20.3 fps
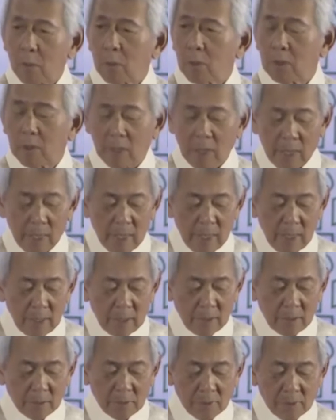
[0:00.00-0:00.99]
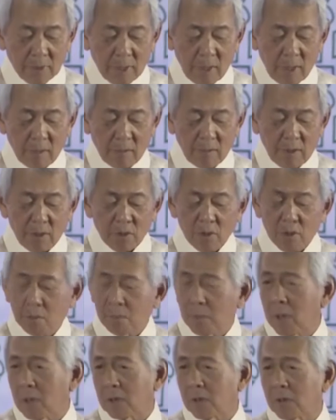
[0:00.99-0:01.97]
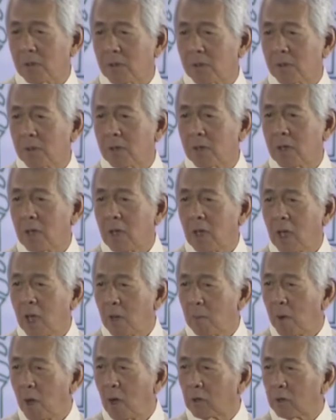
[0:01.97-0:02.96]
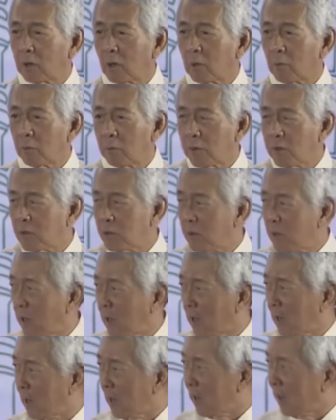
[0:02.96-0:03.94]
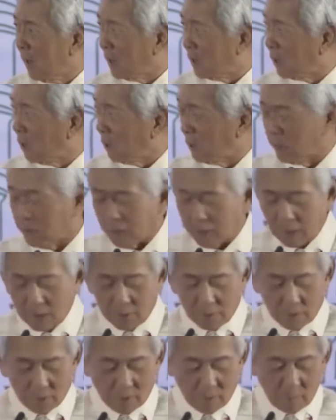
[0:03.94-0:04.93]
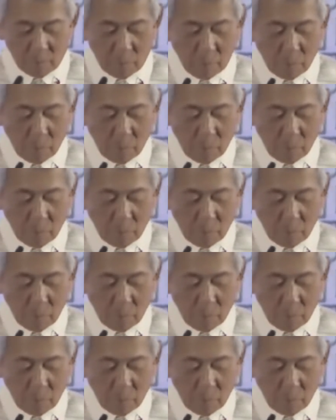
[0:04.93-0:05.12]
like to say this much about our regional association.